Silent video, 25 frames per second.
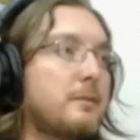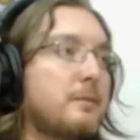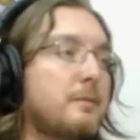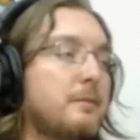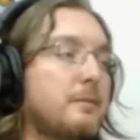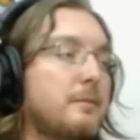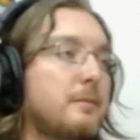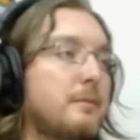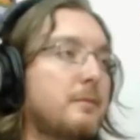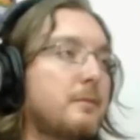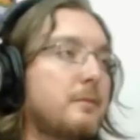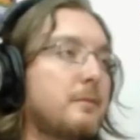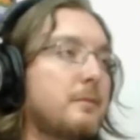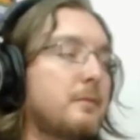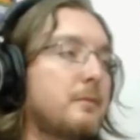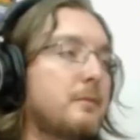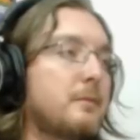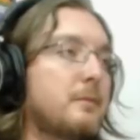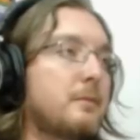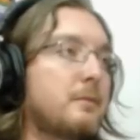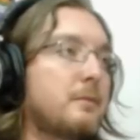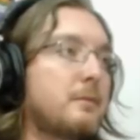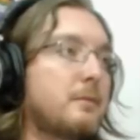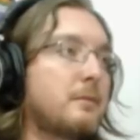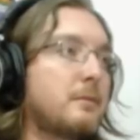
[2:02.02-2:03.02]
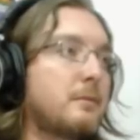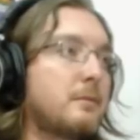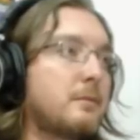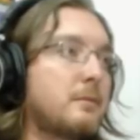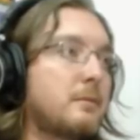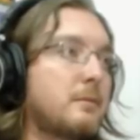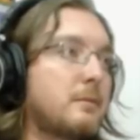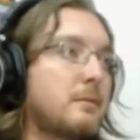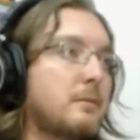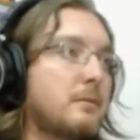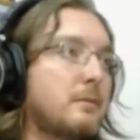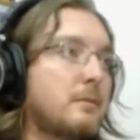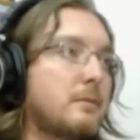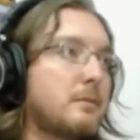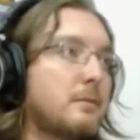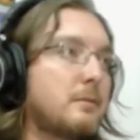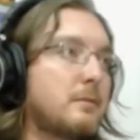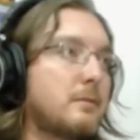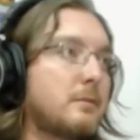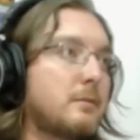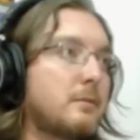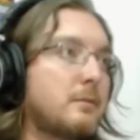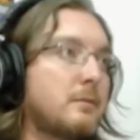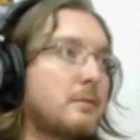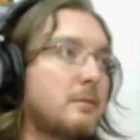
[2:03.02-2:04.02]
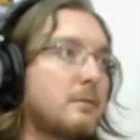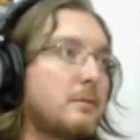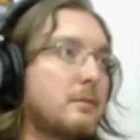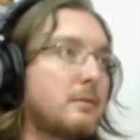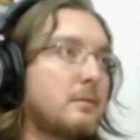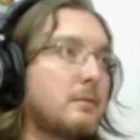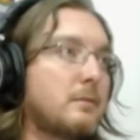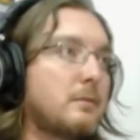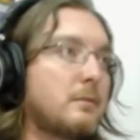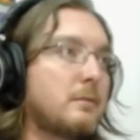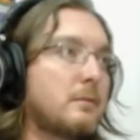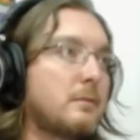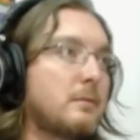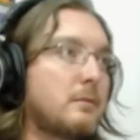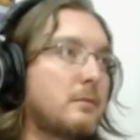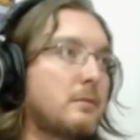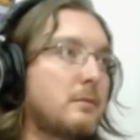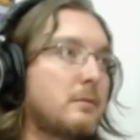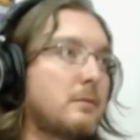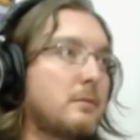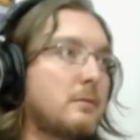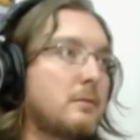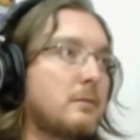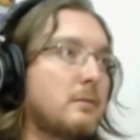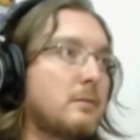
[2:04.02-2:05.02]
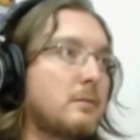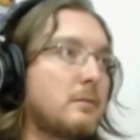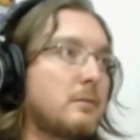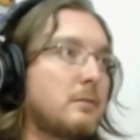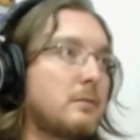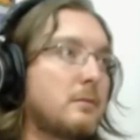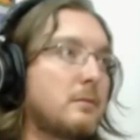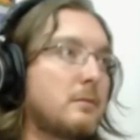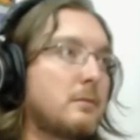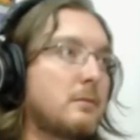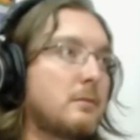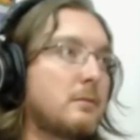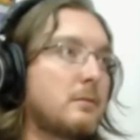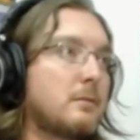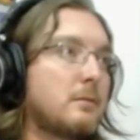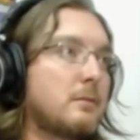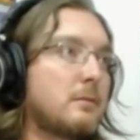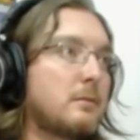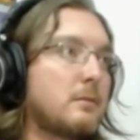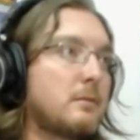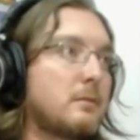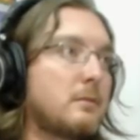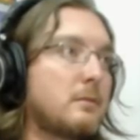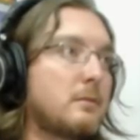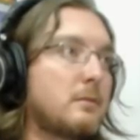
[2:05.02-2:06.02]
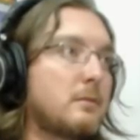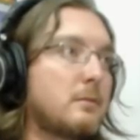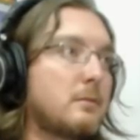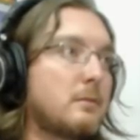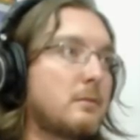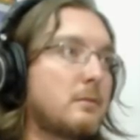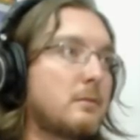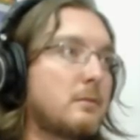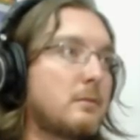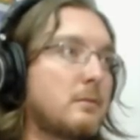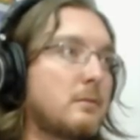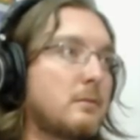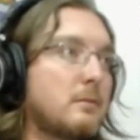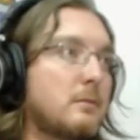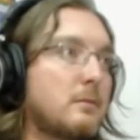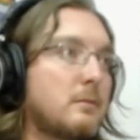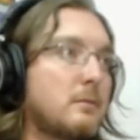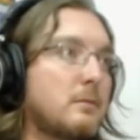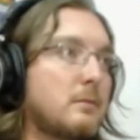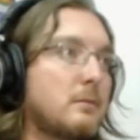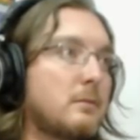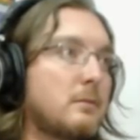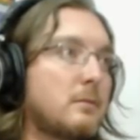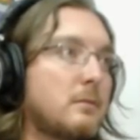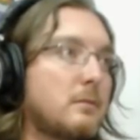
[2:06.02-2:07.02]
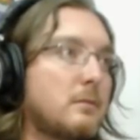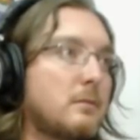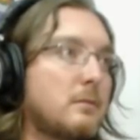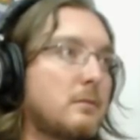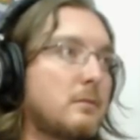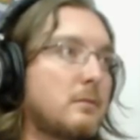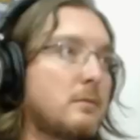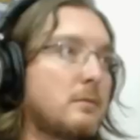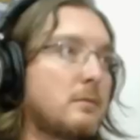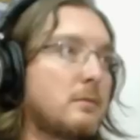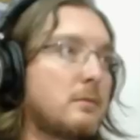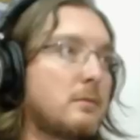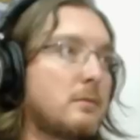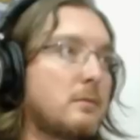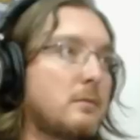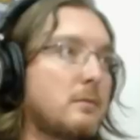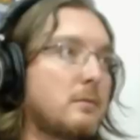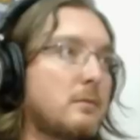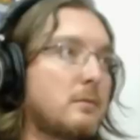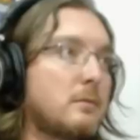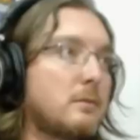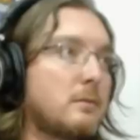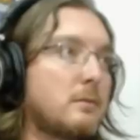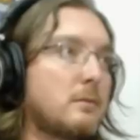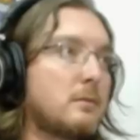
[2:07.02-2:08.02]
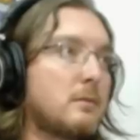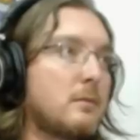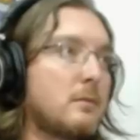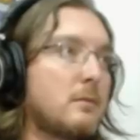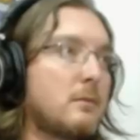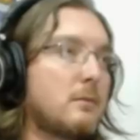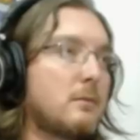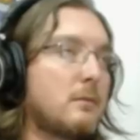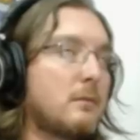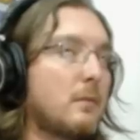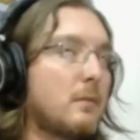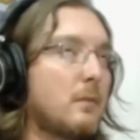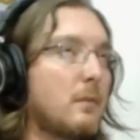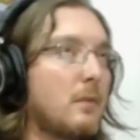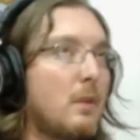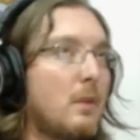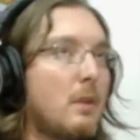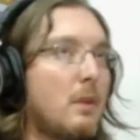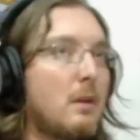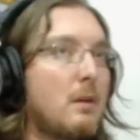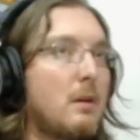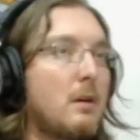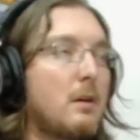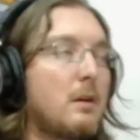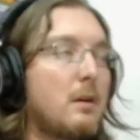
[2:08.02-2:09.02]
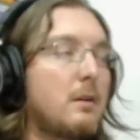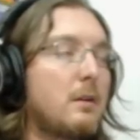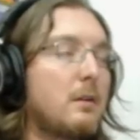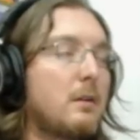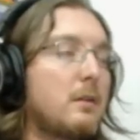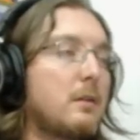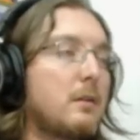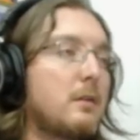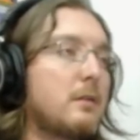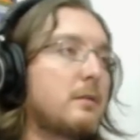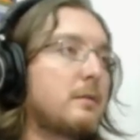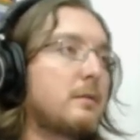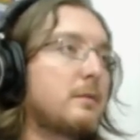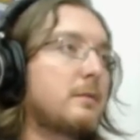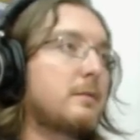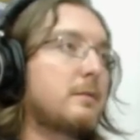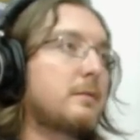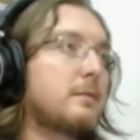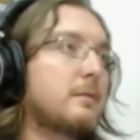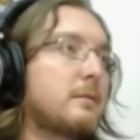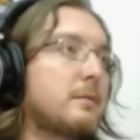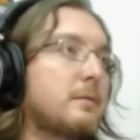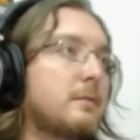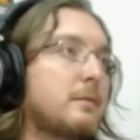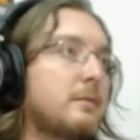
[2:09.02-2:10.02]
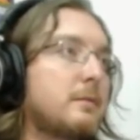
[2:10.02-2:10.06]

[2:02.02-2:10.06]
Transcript: No words are spoken by the person on screen.